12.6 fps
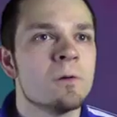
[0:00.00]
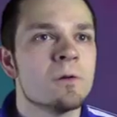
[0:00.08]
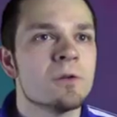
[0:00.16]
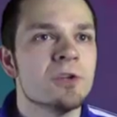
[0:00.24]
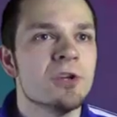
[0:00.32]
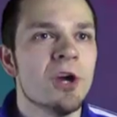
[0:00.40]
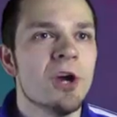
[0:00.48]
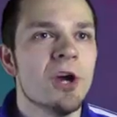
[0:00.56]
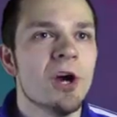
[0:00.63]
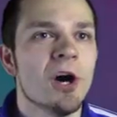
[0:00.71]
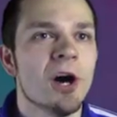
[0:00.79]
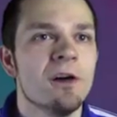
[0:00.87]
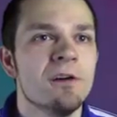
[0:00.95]

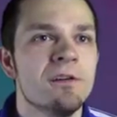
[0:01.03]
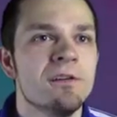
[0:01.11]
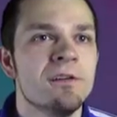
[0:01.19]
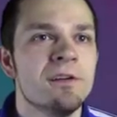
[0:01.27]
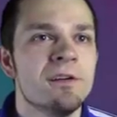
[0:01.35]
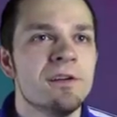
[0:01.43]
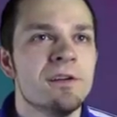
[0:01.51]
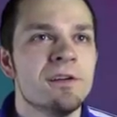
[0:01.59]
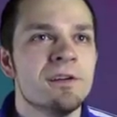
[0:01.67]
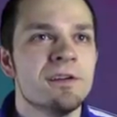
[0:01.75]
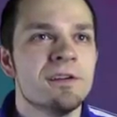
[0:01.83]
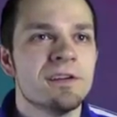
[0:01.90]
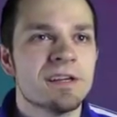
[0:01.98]
Yeah!
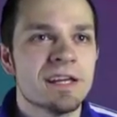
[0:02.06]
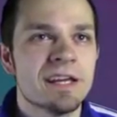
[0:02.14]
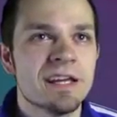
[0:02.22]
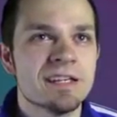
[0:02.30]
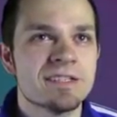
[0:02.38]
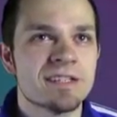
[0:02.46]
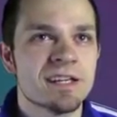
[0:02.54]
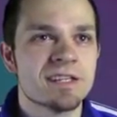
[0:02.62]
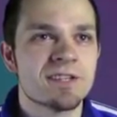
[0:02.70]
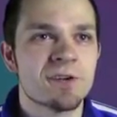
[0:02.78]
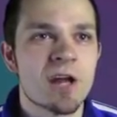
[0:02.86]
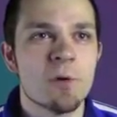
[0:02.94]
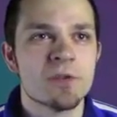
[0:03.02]
Easy.
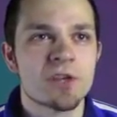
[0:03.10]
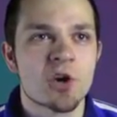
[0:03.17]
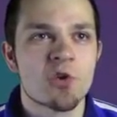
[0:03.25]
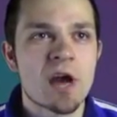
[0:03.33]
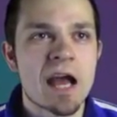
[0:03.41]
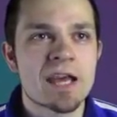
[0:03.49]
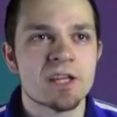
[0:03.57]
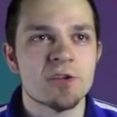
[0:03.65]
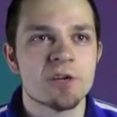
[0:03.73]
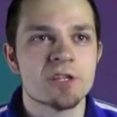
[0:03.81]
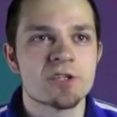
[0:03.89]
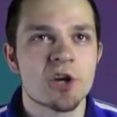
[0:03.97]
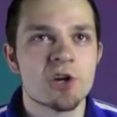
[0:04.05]
So now with the Kraken, you
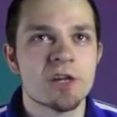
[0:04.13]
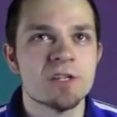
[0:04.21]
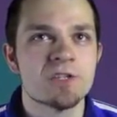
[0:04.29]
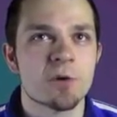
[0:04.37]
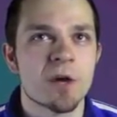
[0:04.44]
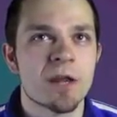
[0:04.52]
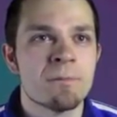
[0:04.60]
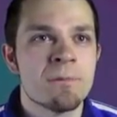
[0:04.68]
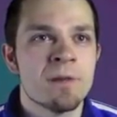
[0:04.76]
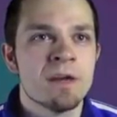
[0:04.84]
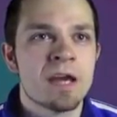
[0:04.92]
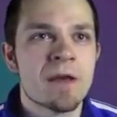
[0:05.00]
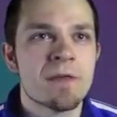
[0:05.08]
can turn into it,
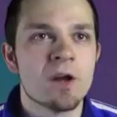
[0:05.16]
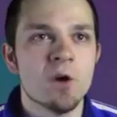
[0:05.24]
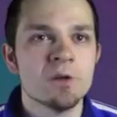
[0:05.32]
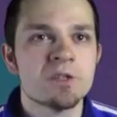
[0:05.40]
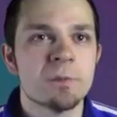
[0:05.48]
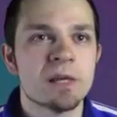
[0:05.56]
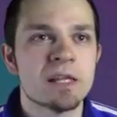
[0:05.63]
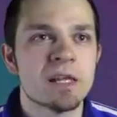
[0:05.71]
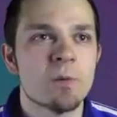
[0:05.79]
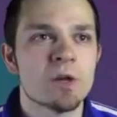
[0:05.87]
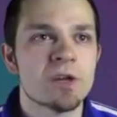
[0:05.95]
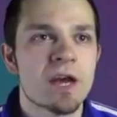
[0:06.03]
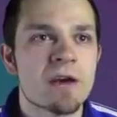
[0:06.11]
and then ultimately
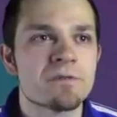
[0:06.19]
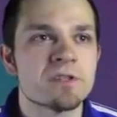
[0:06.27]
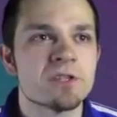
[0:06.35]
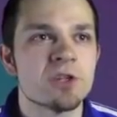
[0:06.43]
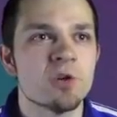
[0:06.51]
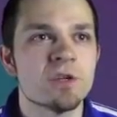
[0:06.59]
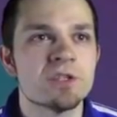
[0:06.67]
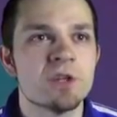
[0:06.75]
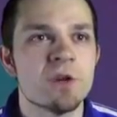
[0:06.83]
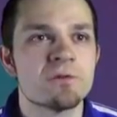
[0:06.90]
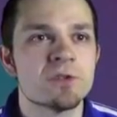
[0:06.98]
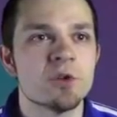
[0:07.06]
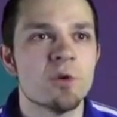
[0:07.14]
what you have to do is you
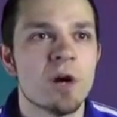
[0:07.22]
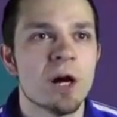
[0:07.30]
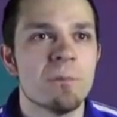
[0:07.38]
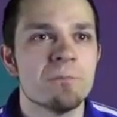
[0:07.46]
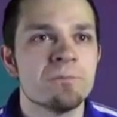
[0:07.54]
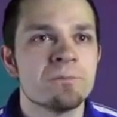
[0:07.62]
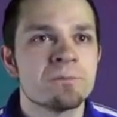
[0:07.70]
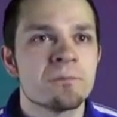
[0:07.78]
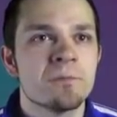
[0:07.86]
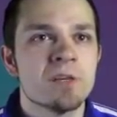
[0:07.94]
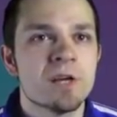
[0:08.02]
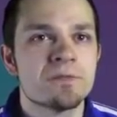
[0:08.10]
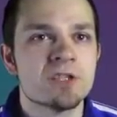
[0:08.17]
have to, um,
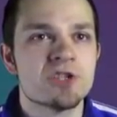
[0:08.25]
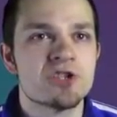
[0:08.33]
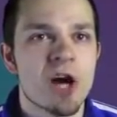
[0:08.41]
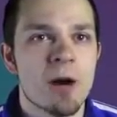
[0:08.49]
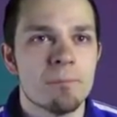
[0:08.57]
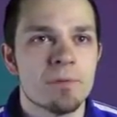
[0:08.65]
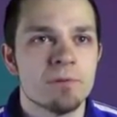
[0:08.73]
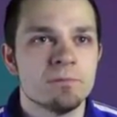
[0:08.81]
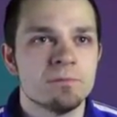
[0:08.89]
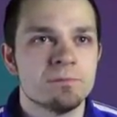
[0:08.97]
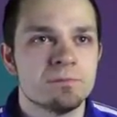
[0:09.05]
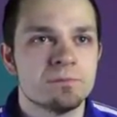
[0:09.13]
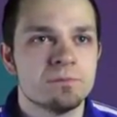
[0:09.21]
you have to jump.
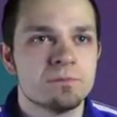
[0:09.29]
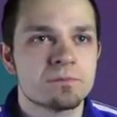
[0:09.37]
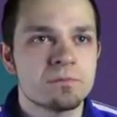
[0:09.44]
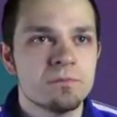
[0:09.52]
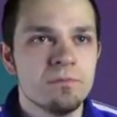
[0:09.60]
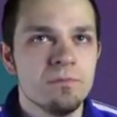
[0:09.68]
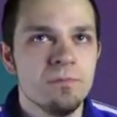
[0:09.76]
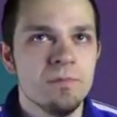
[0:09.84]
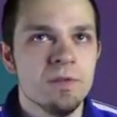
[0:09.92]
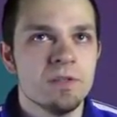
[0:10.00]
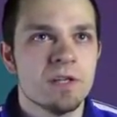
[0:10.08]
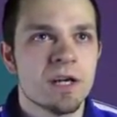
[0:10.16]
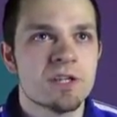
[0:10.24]

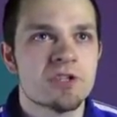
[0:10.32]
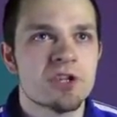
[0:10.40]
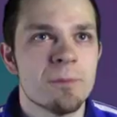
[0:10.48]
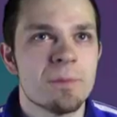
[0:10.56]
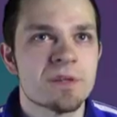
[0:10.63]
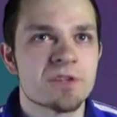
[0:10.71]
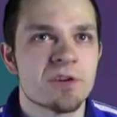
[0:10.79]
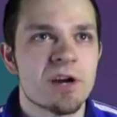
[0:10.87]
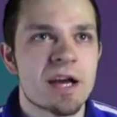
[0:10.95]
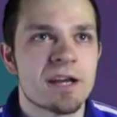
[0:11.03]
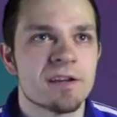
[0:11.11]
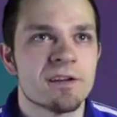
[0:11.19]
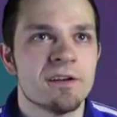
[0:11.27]
You gotta jump as a Kraken.